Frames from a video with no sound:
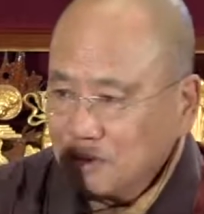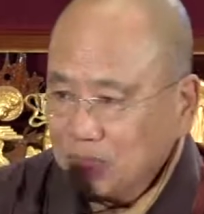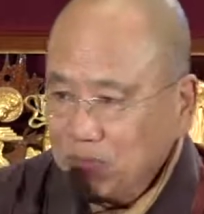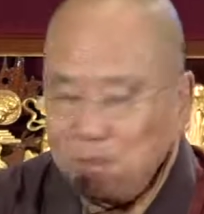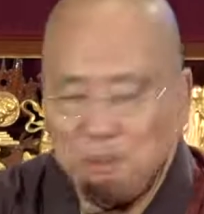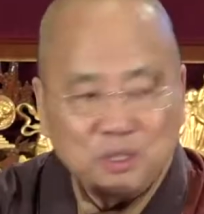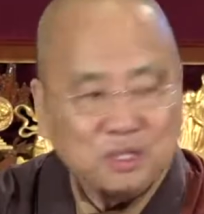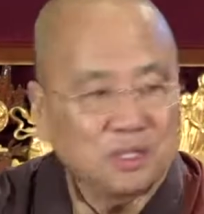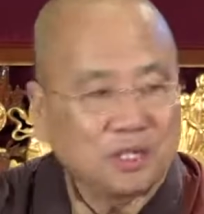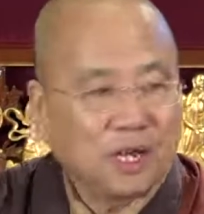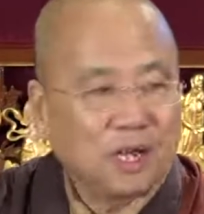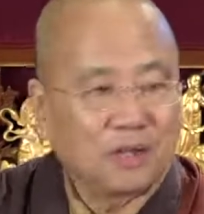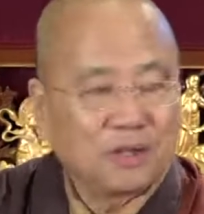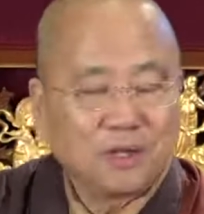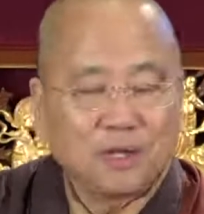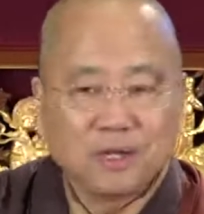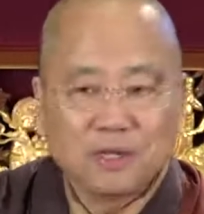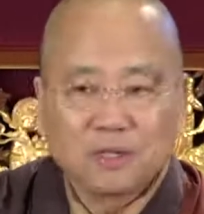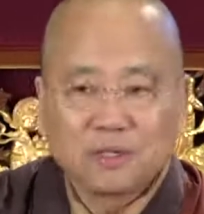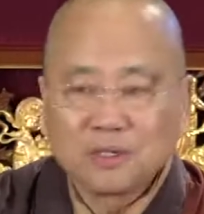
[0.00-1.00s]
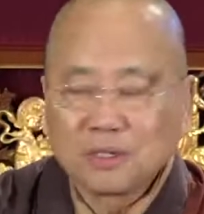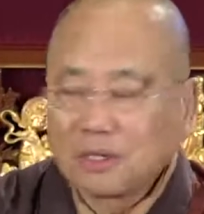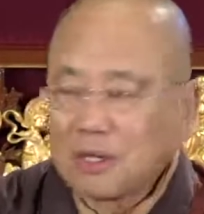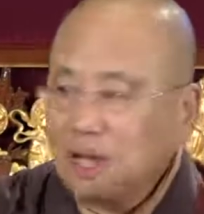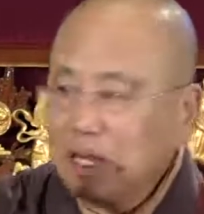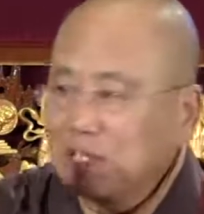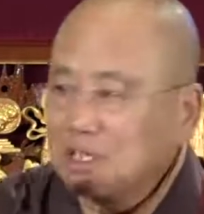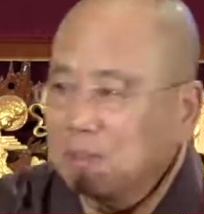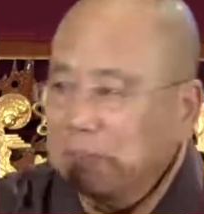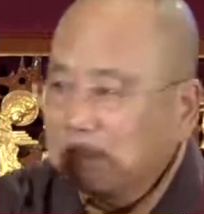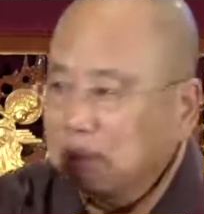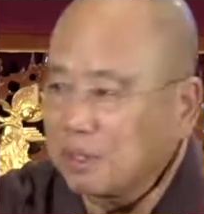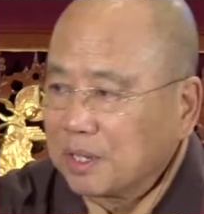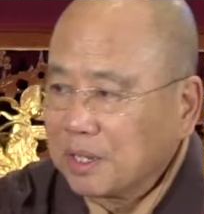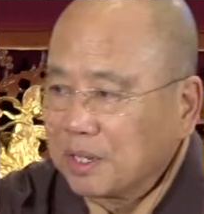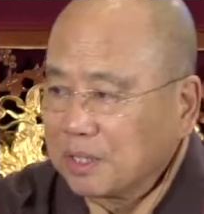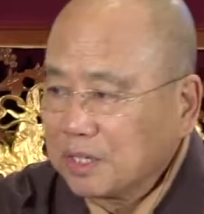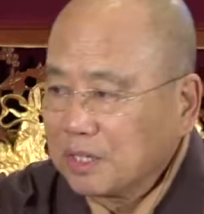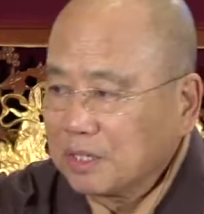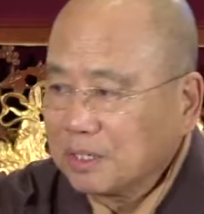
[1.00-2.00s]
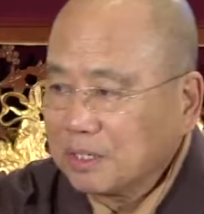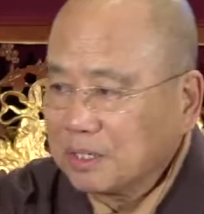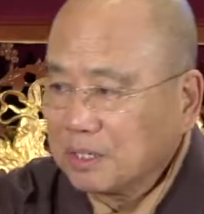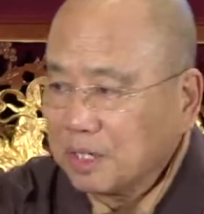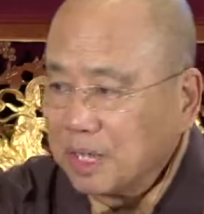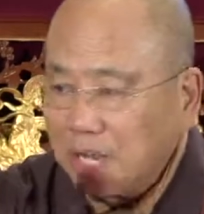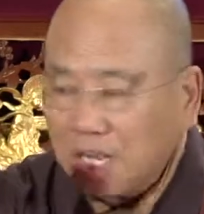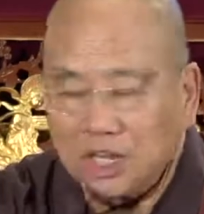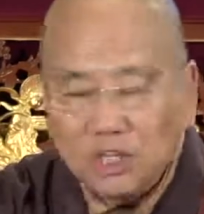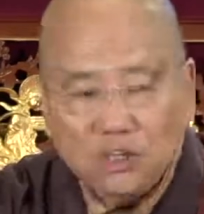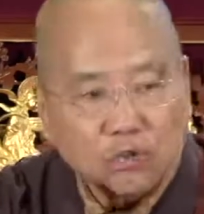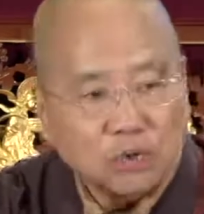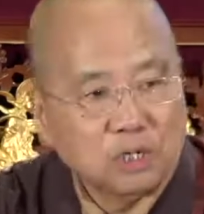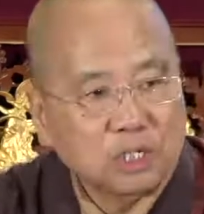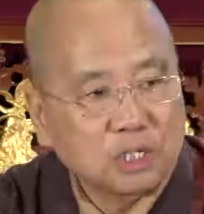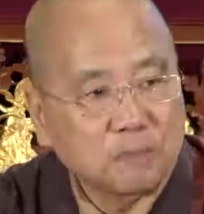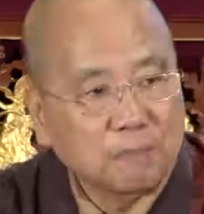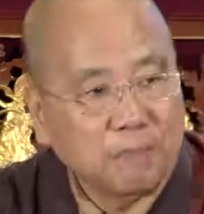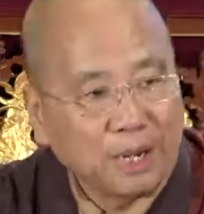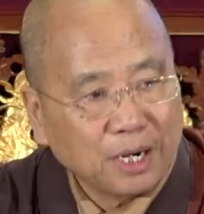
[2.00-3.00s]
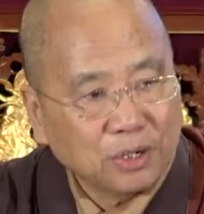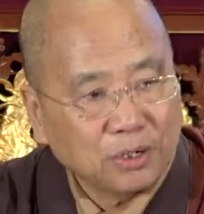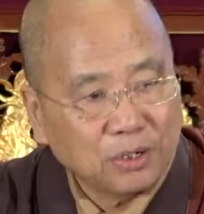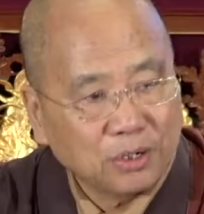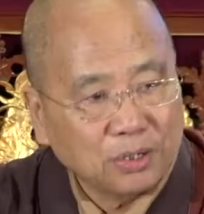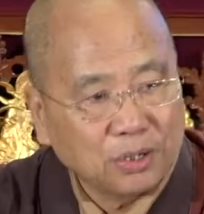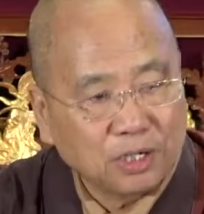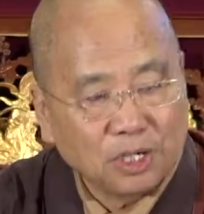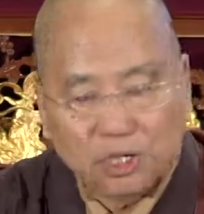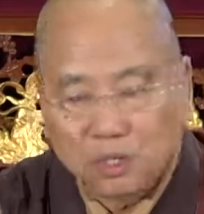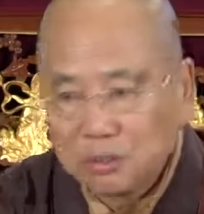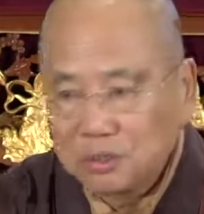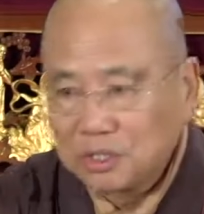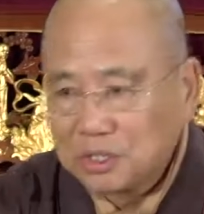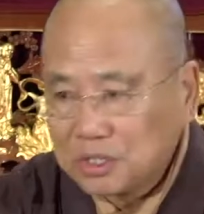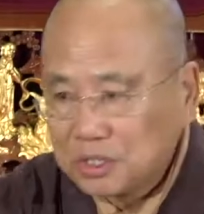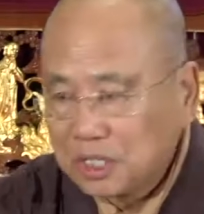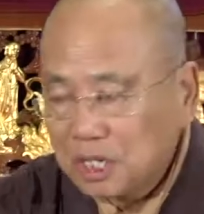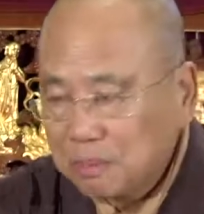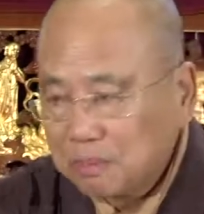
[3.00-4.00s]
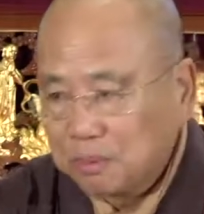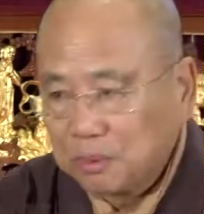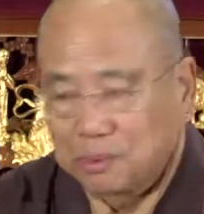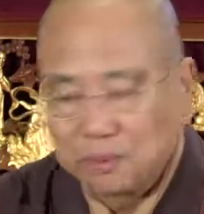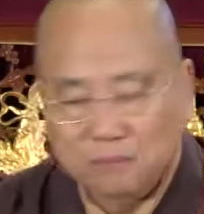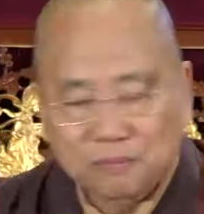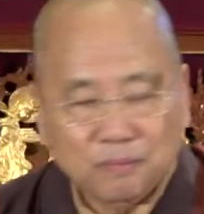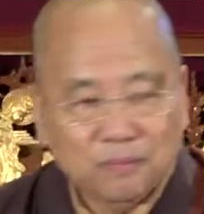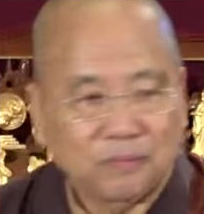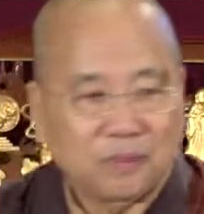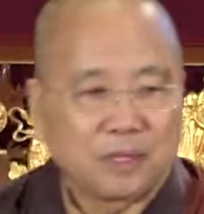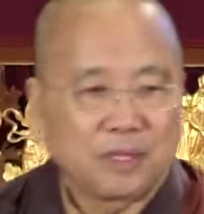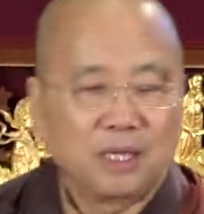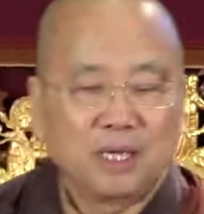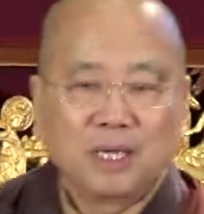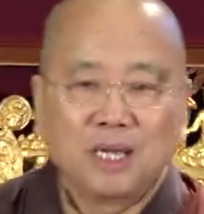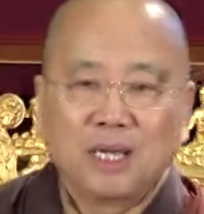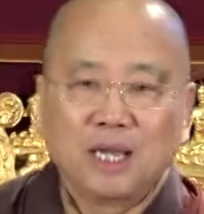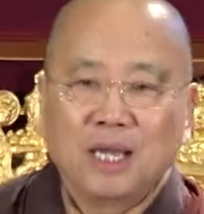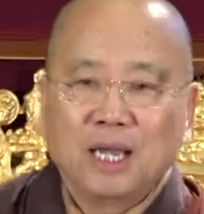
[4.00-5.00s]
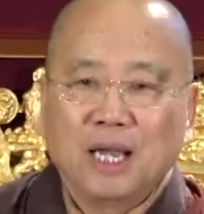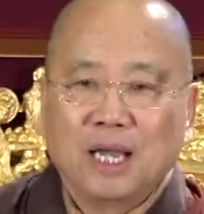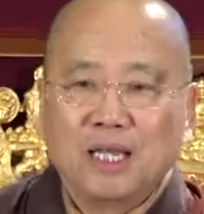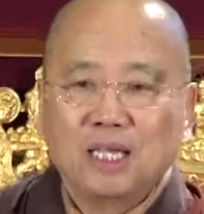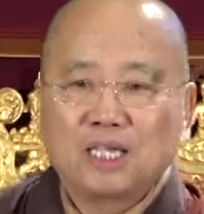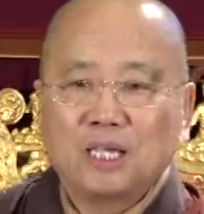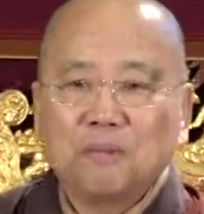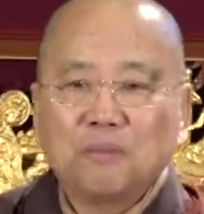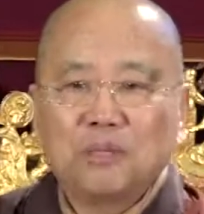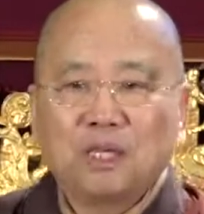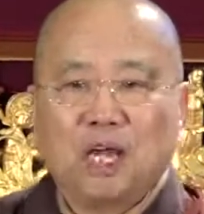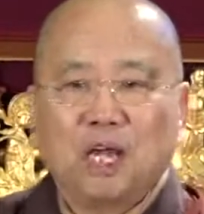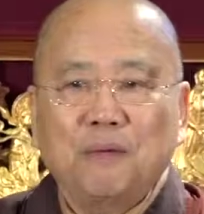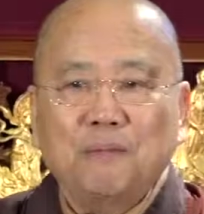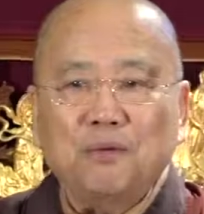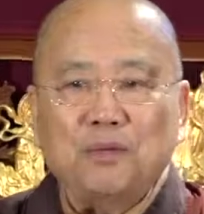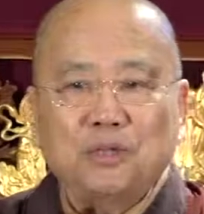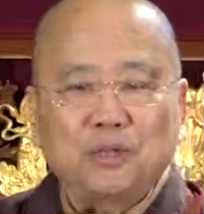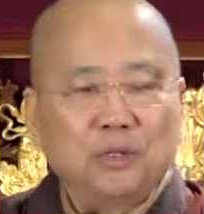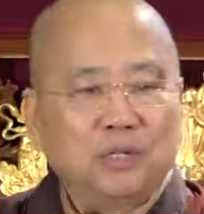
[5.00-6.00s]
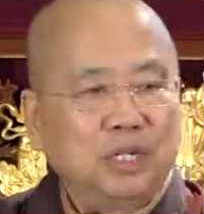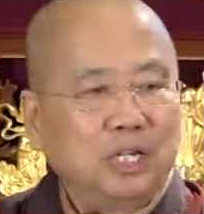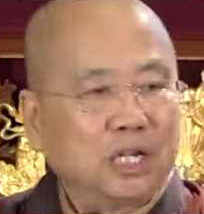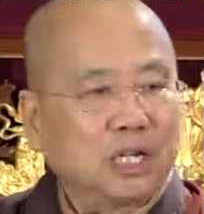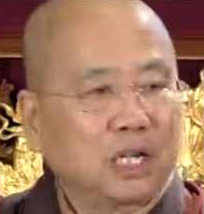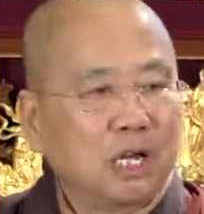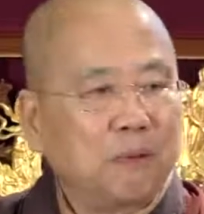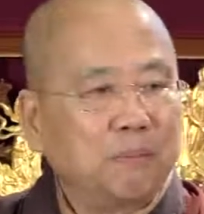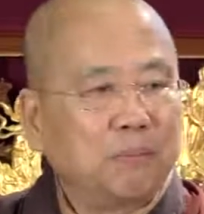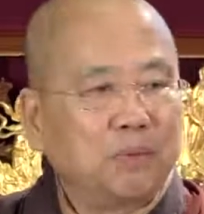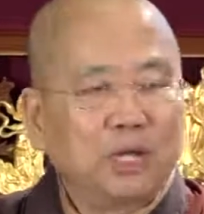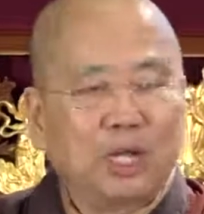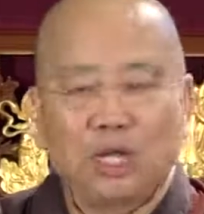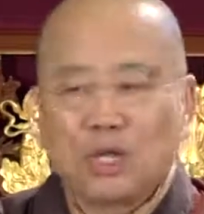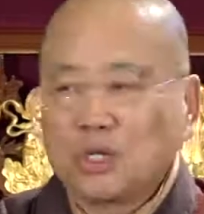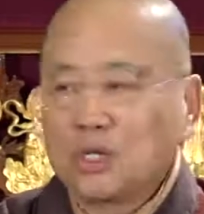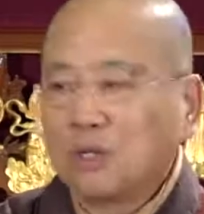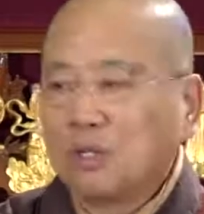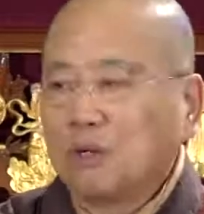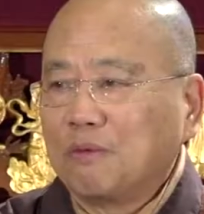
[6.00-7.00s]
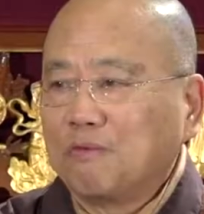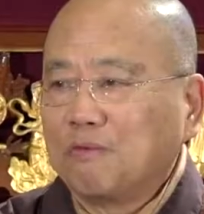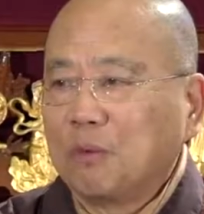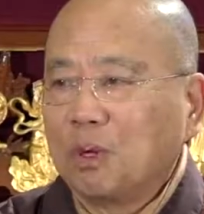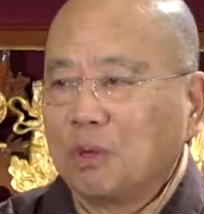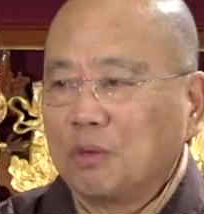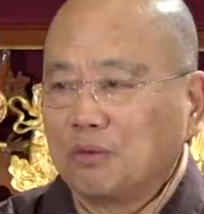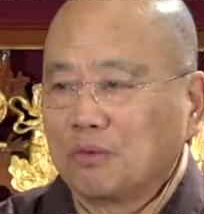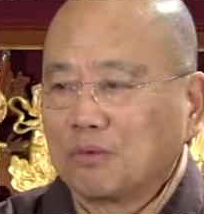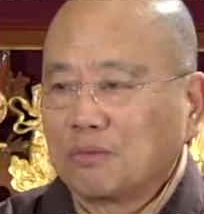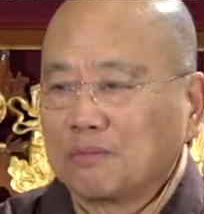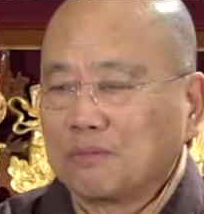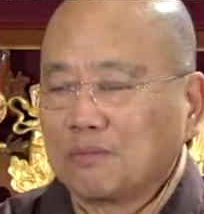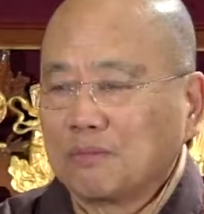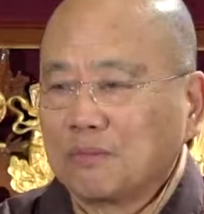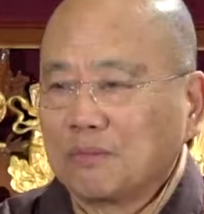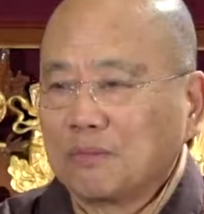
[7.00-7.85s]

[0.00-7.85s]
Vipassana is contemplating, introspection. It goes deeper. And sometimes you need a combination of both.